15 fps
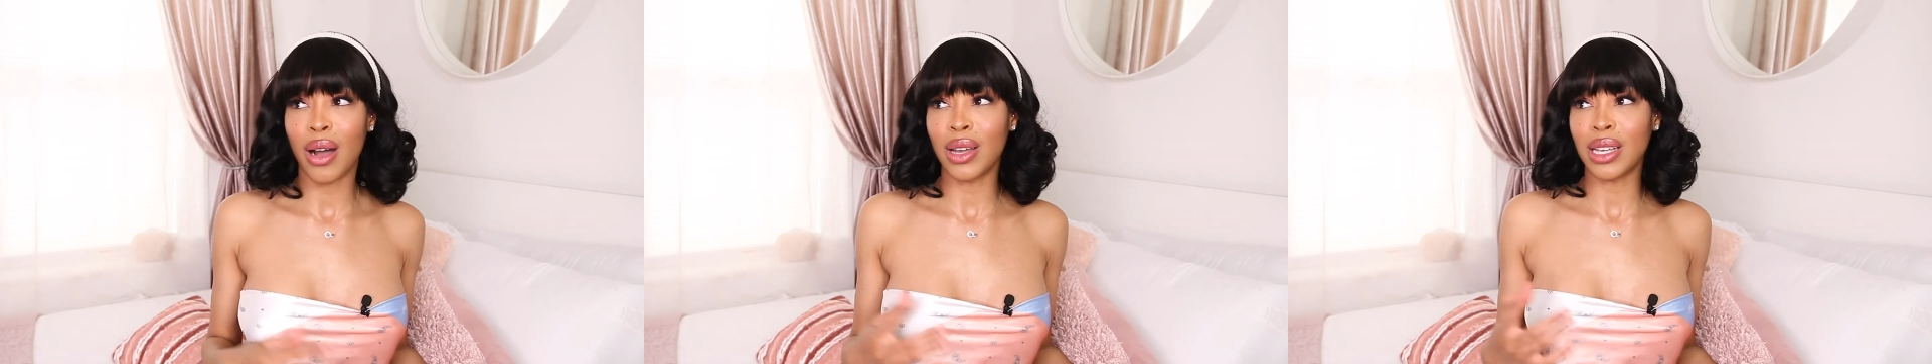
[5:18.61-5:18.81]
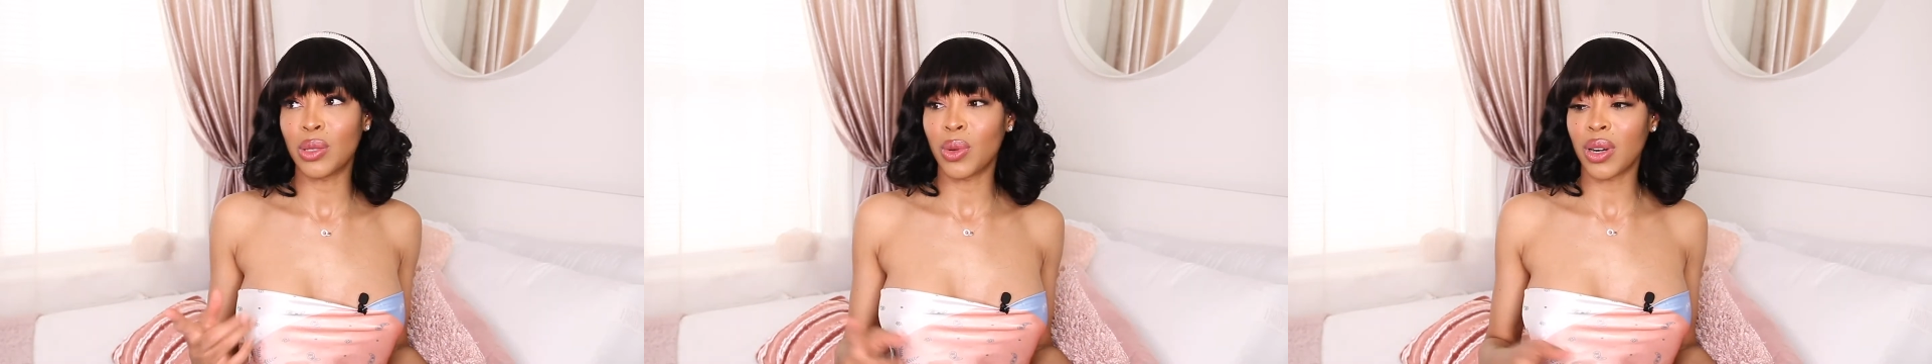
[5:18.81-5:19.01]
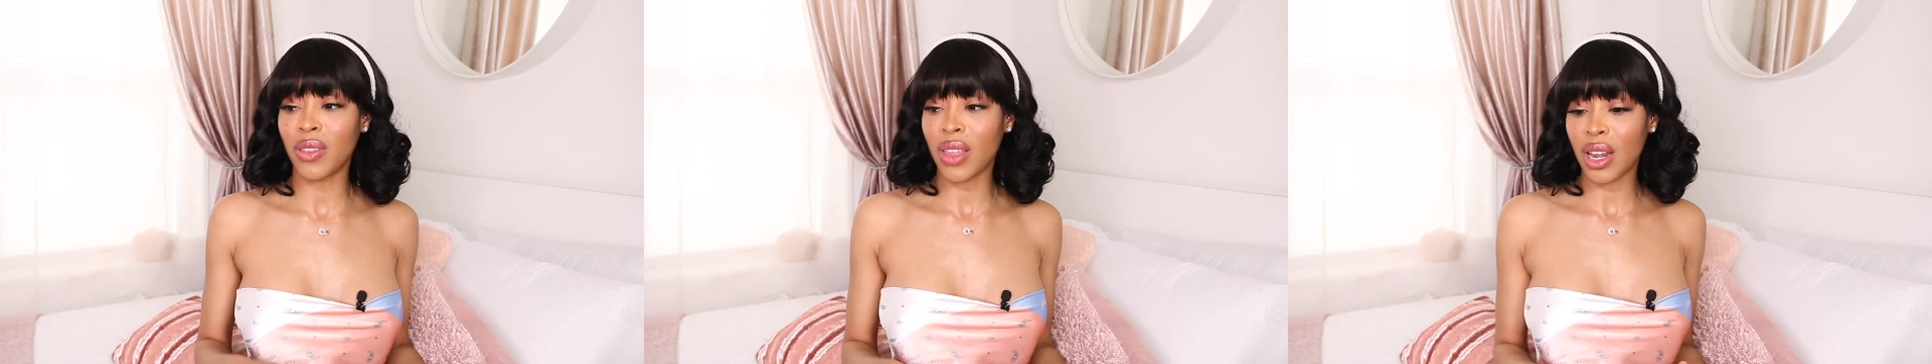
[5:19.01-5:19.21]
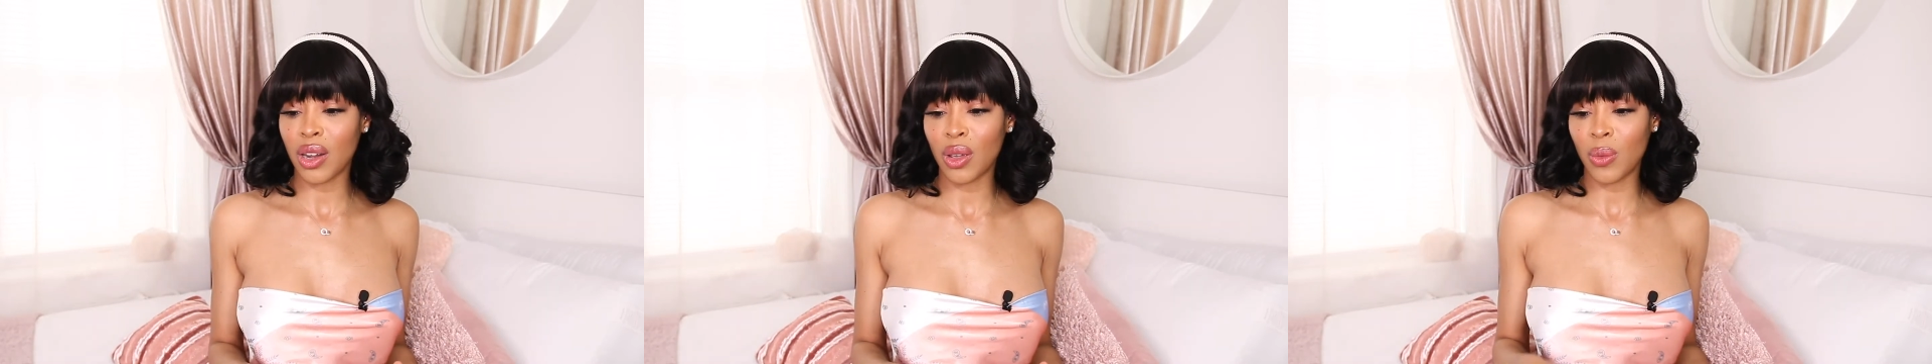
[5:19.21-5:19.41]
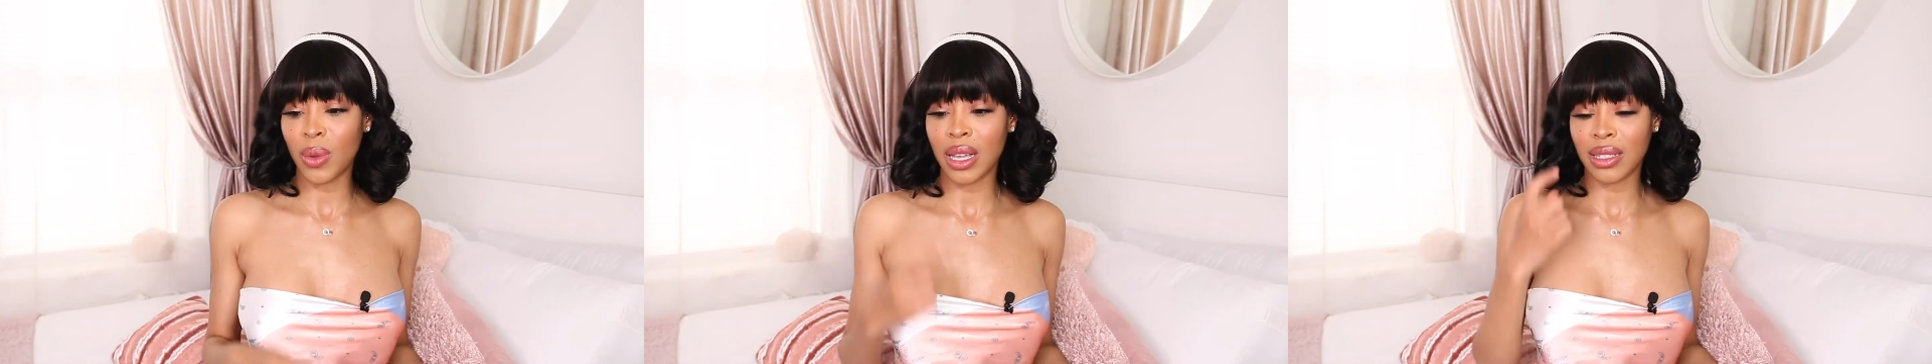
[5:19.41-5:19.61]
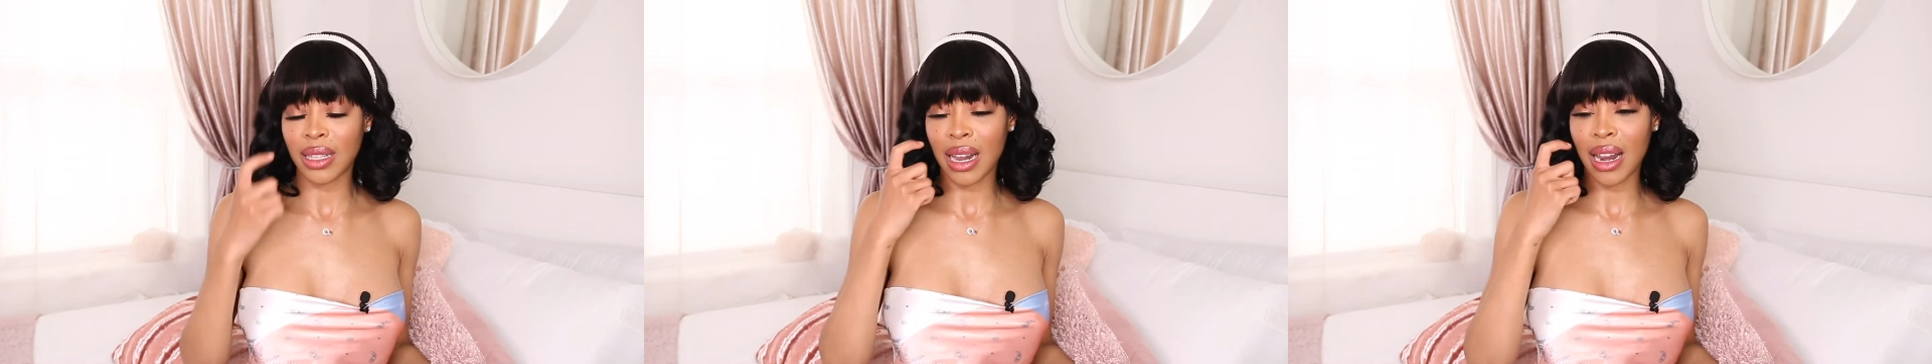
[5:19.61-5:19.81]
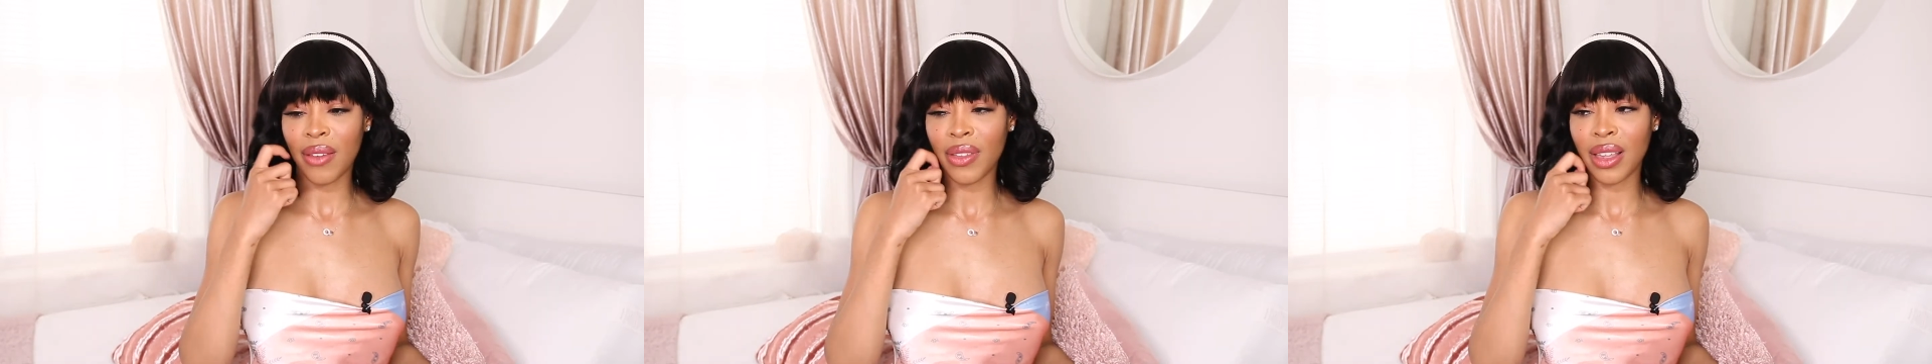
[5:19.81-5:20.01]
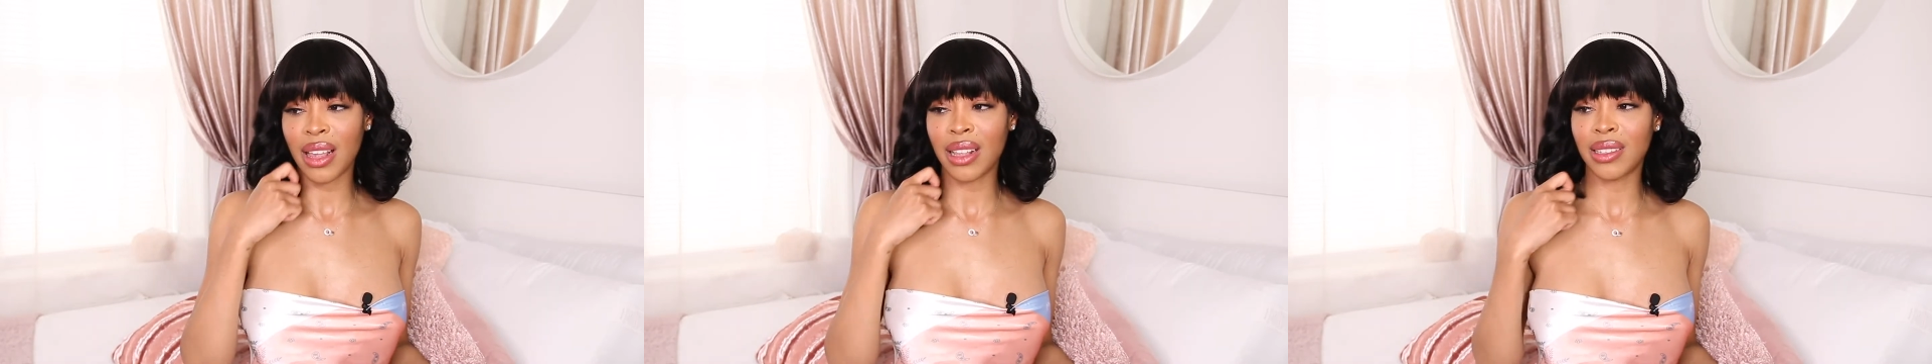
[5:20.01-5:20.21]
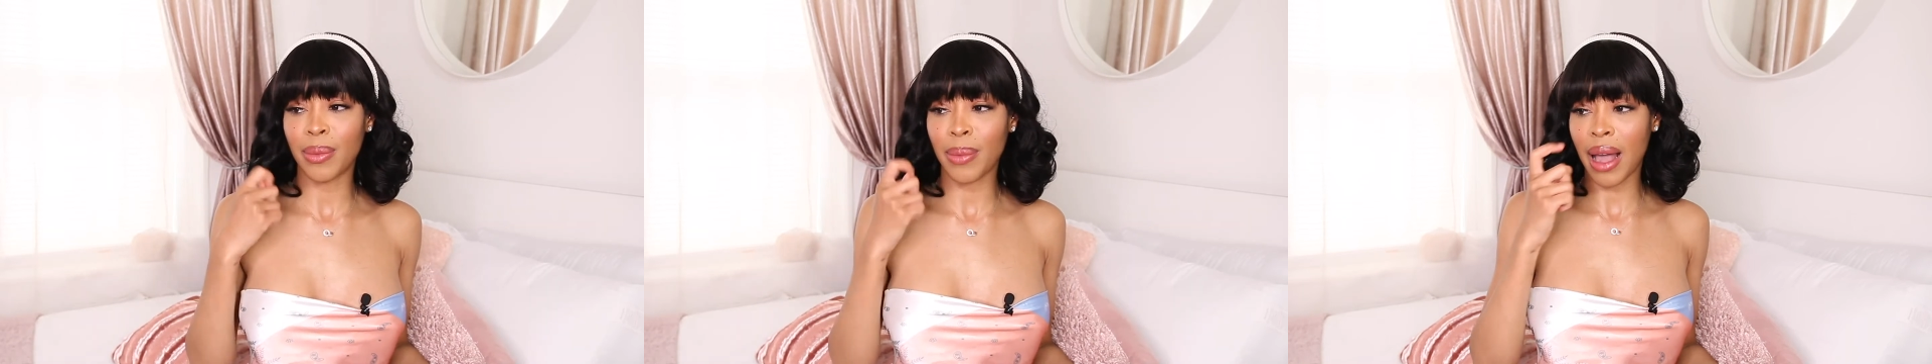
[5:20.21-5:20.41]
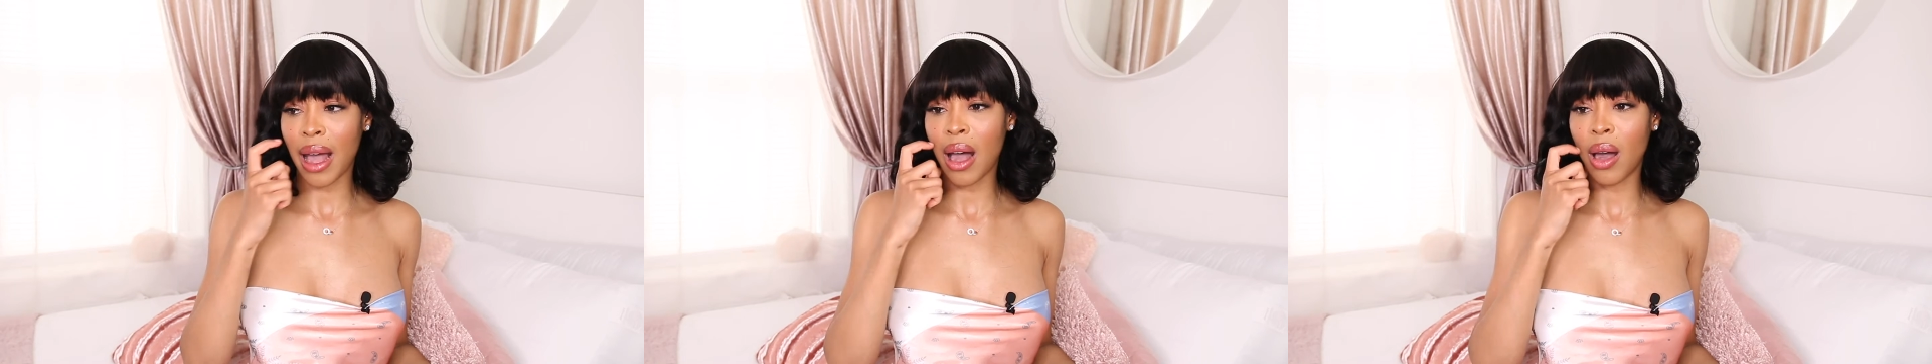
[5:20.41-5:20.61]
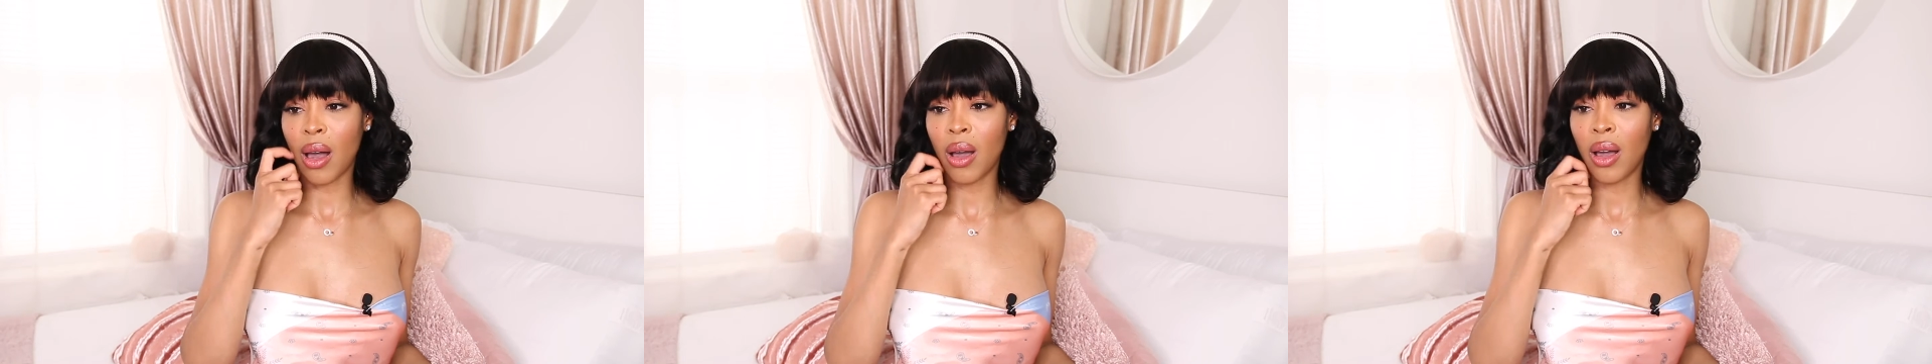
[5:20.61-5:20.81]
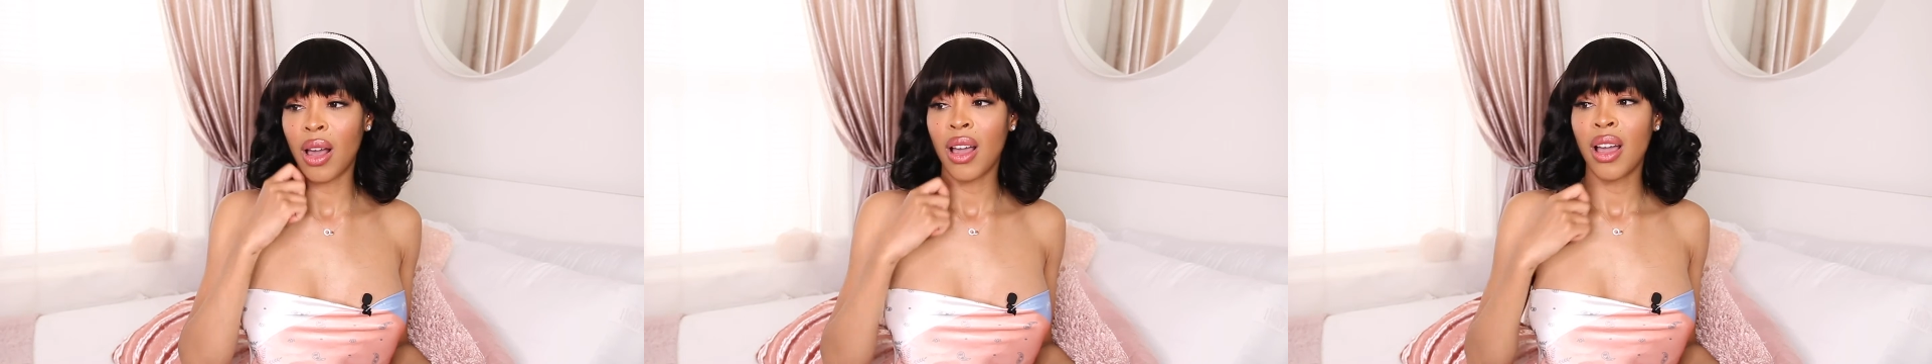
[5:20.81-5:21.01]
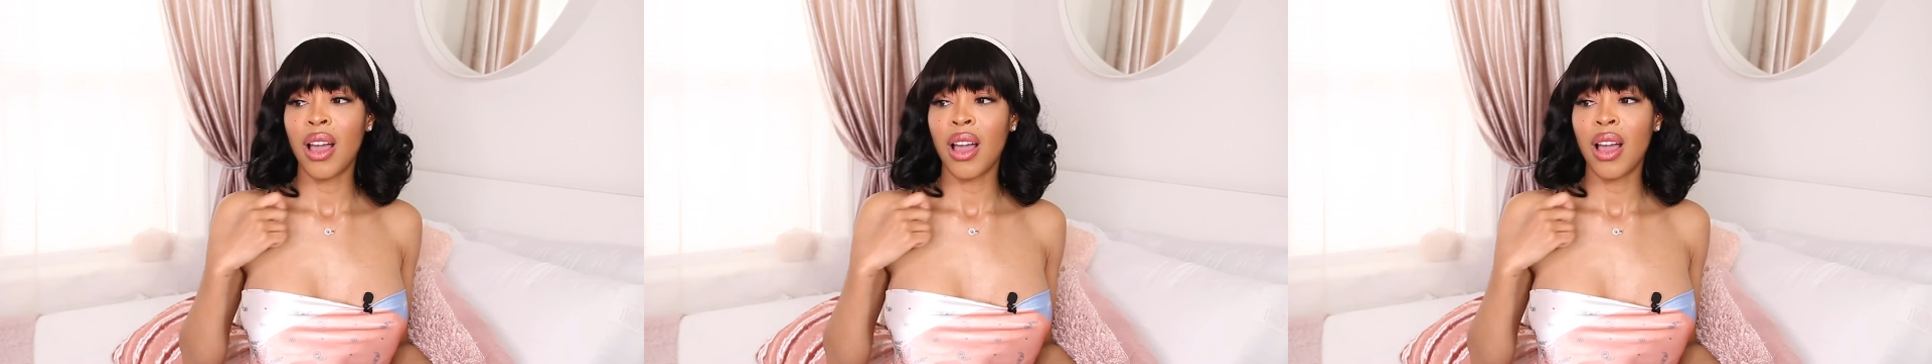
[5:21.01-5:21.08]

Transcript: It's one of their new wigs, and I think it's about,